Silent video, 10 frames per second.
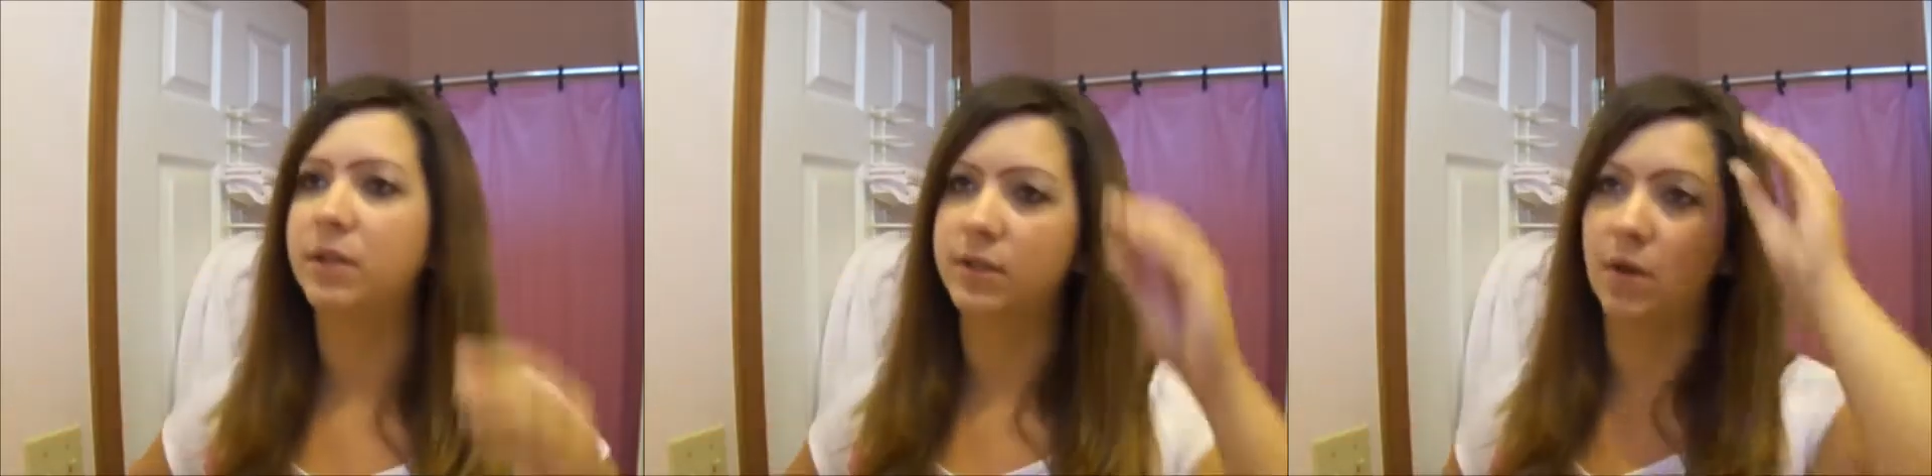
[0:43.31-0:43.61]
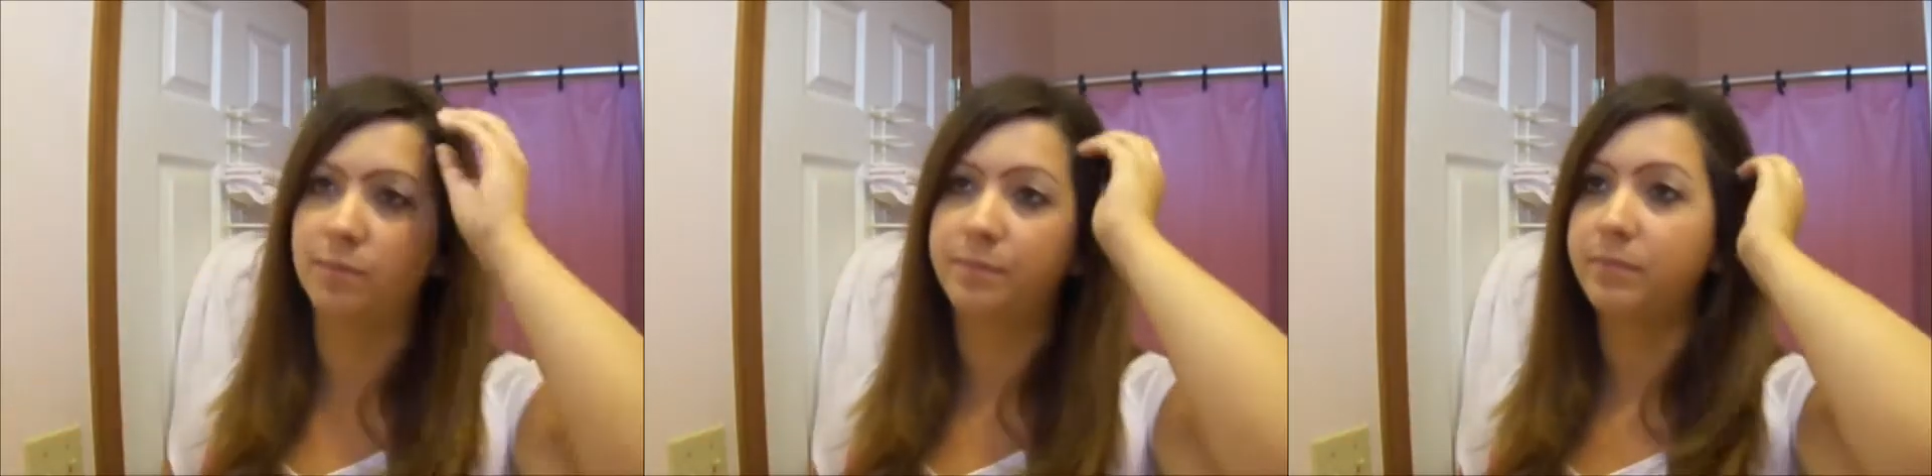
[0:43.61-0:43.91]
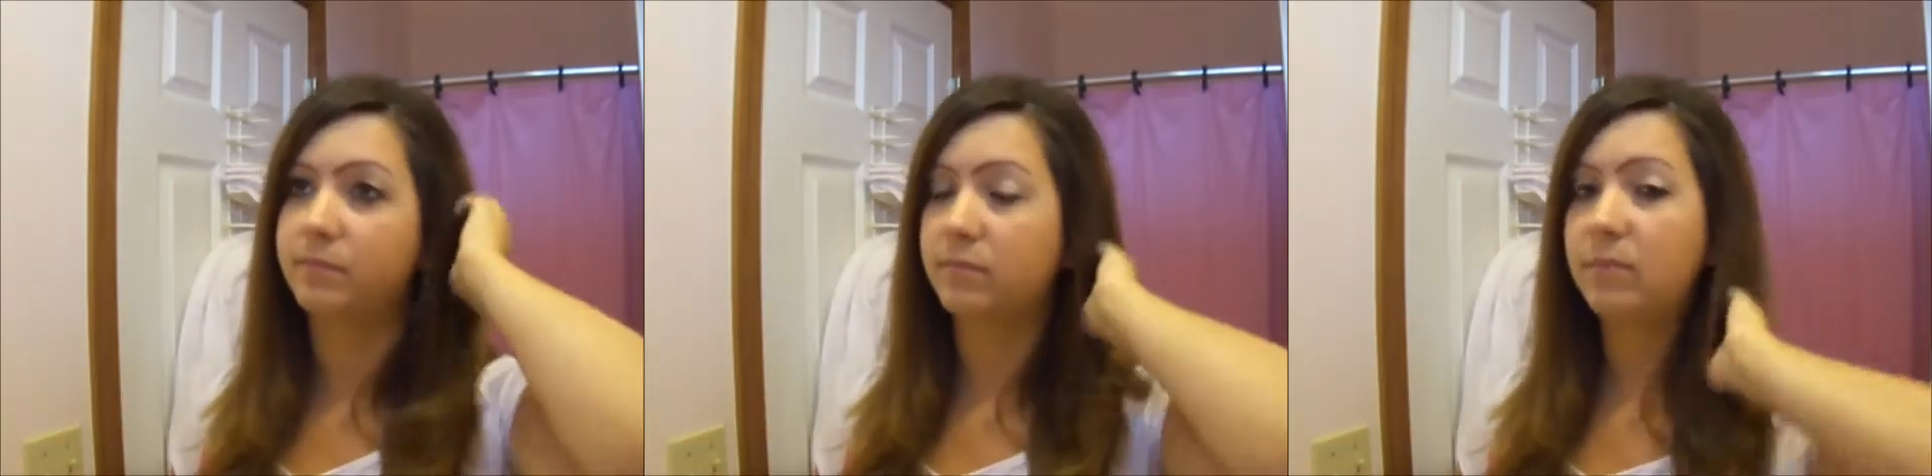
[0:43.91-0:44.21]
So
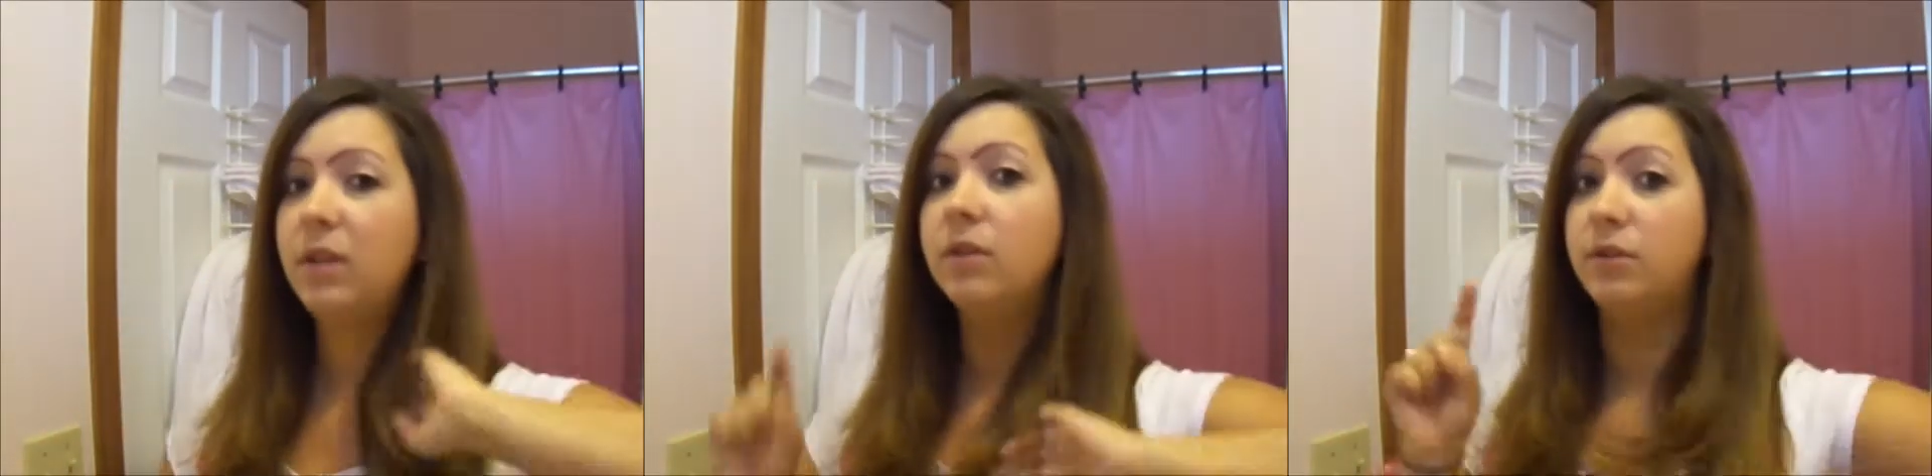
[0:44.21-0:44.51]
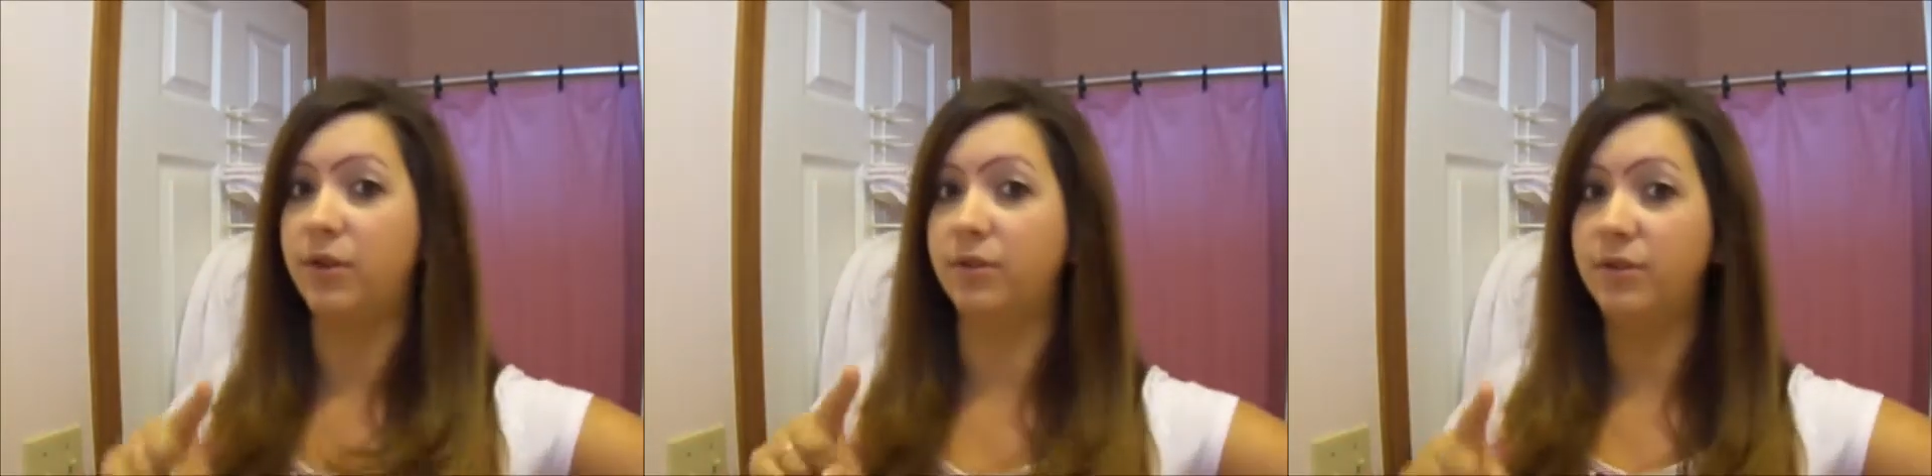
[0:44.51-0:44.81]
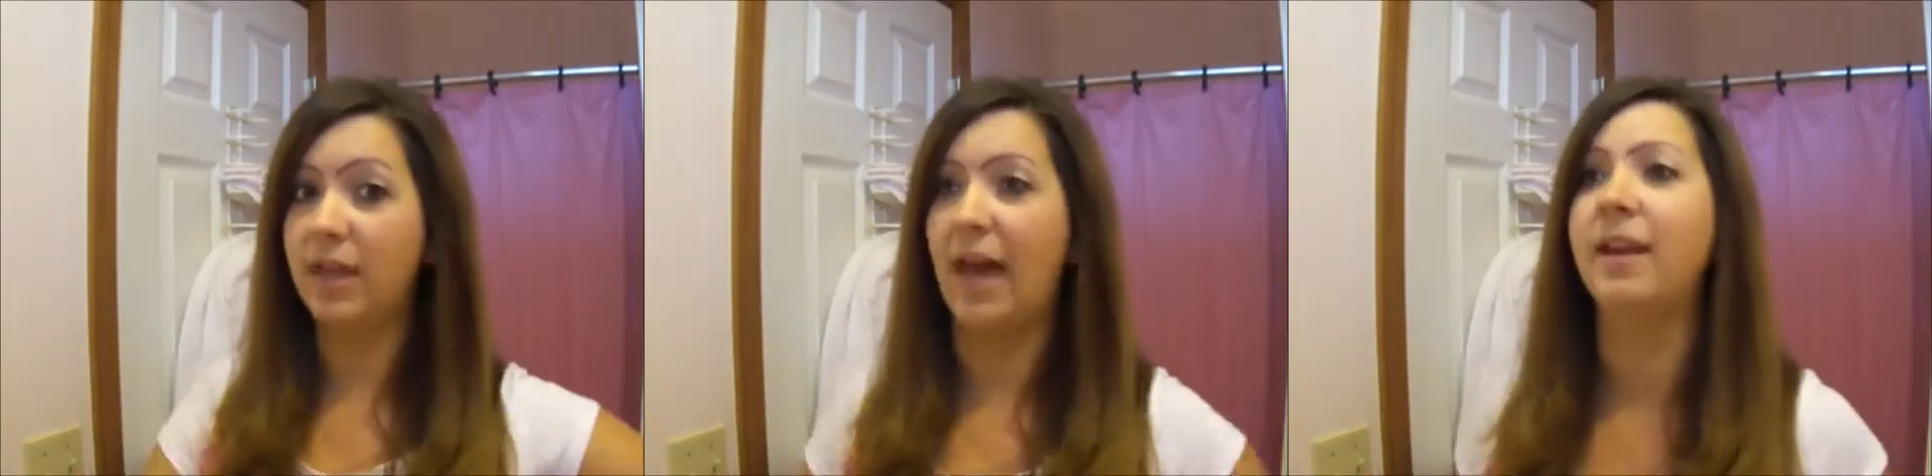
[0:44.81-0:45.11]
don't
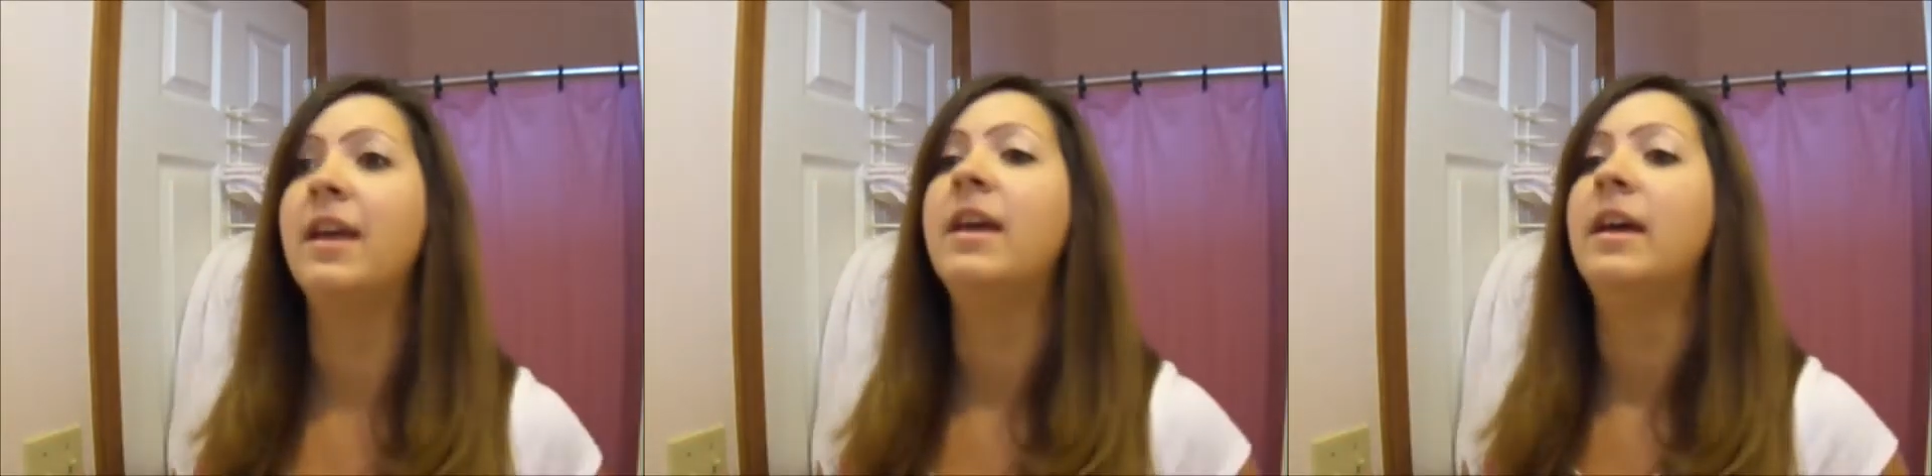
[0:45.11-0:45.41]
do that.